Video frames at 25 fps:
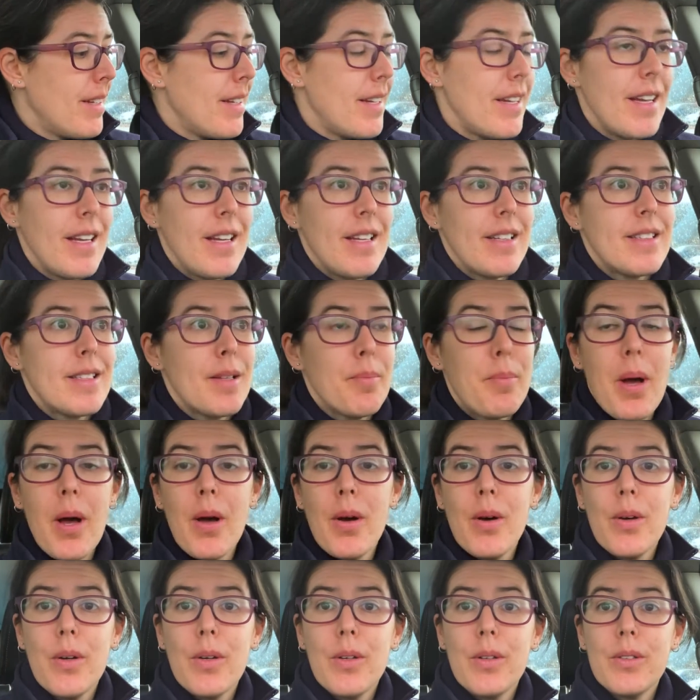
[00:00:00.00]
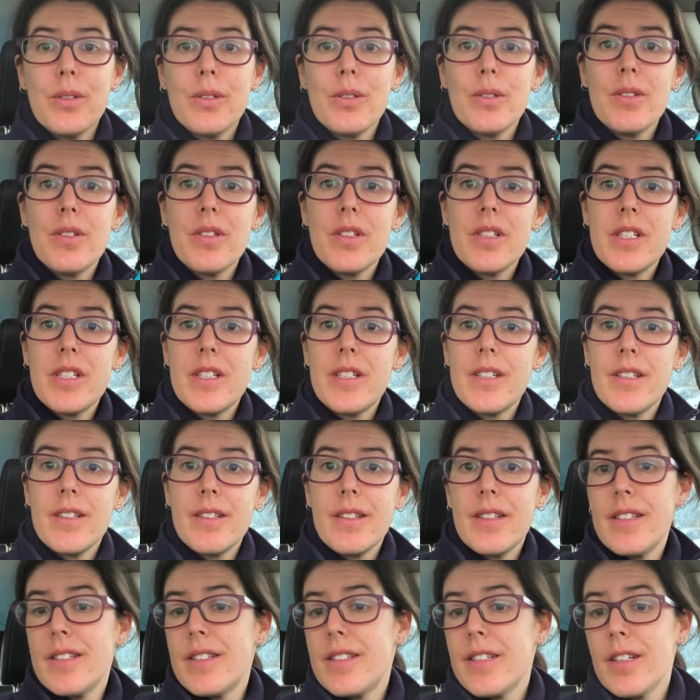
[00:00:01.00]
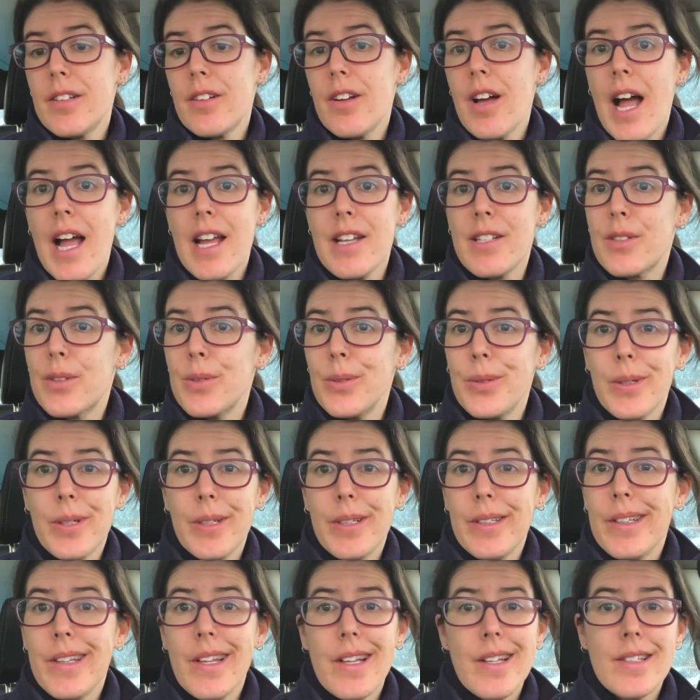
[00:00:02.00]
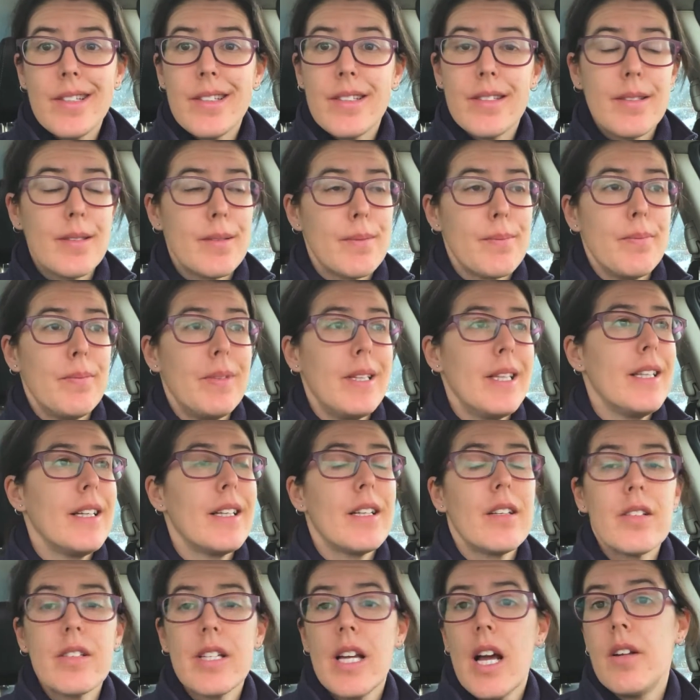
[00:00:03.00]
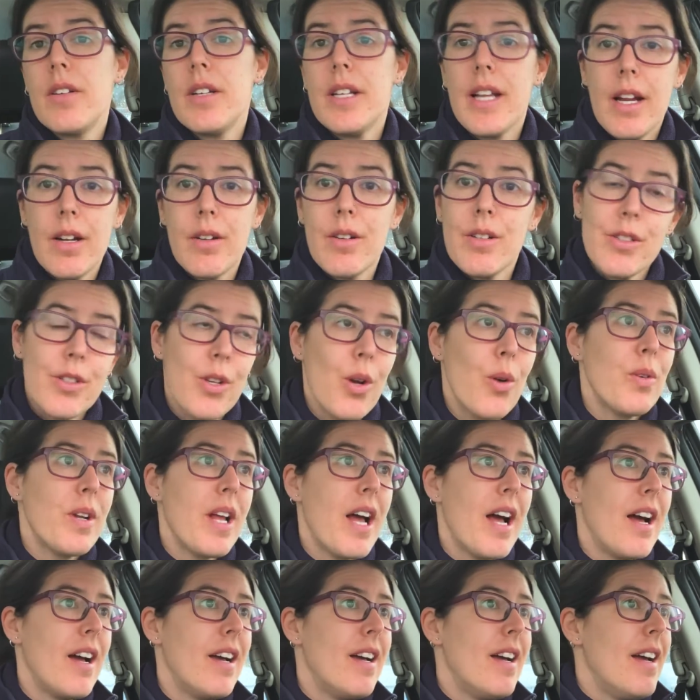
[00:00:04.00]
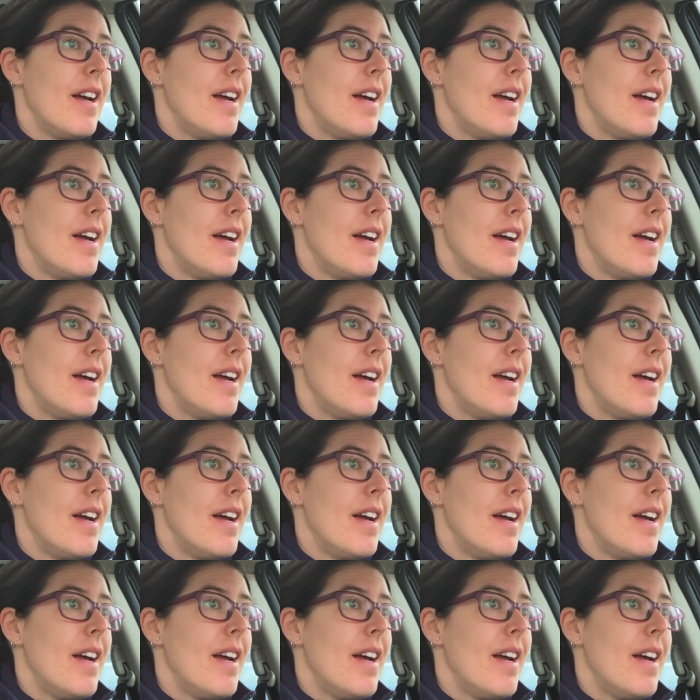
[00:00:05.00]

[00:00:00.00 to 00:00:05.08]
It's about this little high school in this little town in Arizona,